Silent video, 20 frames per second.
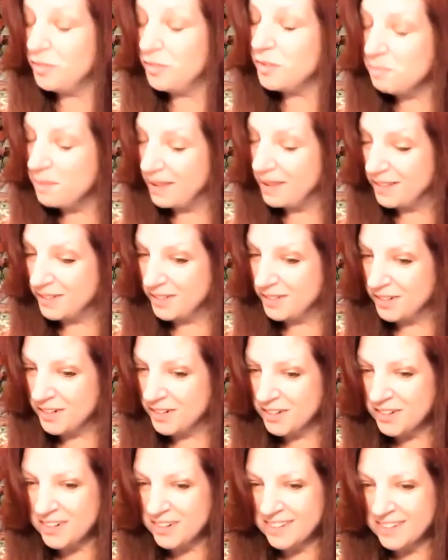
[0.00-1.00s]

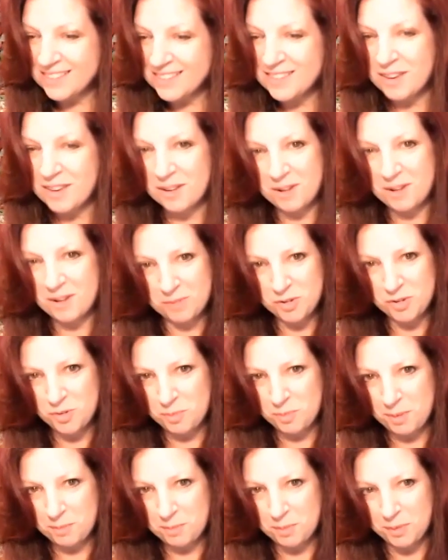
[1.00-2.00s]
familiar, and I'm
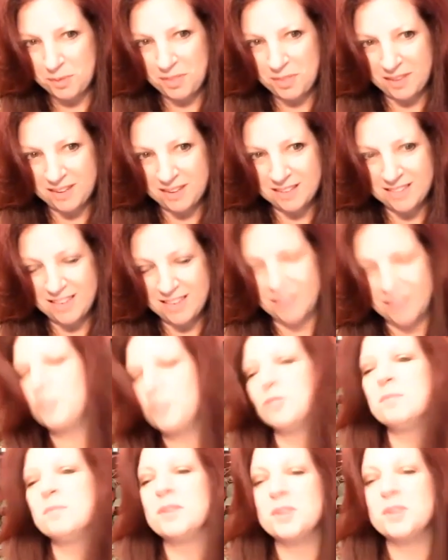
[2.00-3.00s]
sure people think it
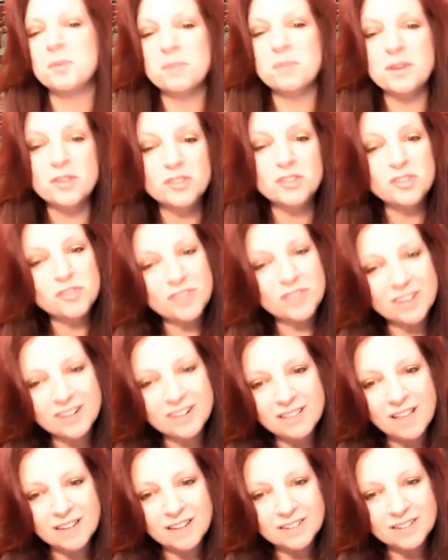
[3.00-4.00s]
sounds familiar because you've
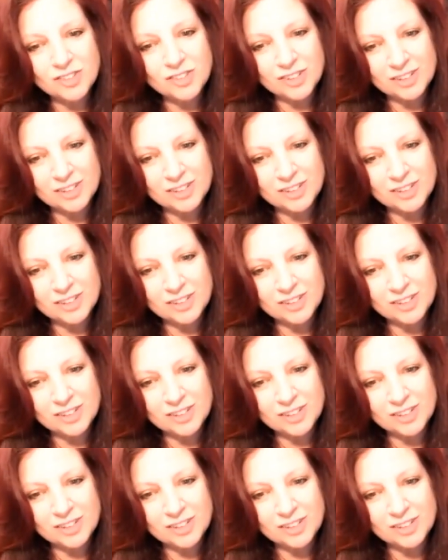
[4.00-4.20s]
done a lot of